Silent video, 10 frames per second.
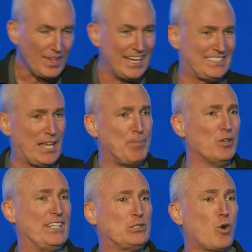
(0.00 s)
is they
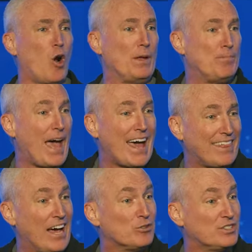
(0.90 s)
built these Roman
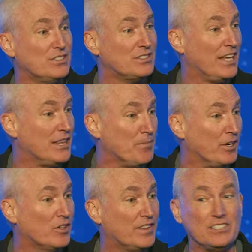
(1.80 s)
bathhouses in the
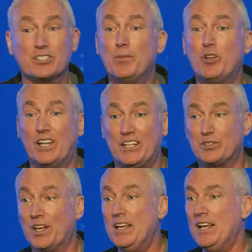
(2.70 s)
middle of these
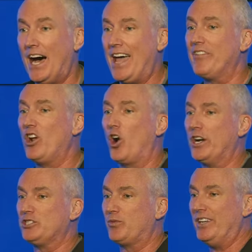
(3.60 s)
communities. I have an
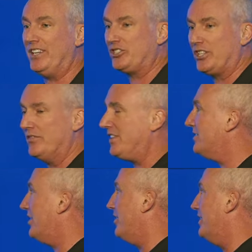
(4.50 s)
artist rendition of
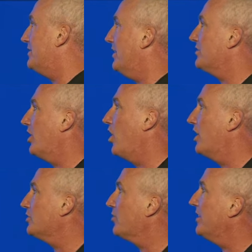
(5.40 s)
this. Here it is. Here's an
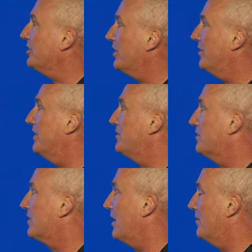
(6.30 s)
artist rendition of
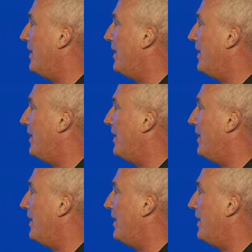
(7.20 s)
this kind of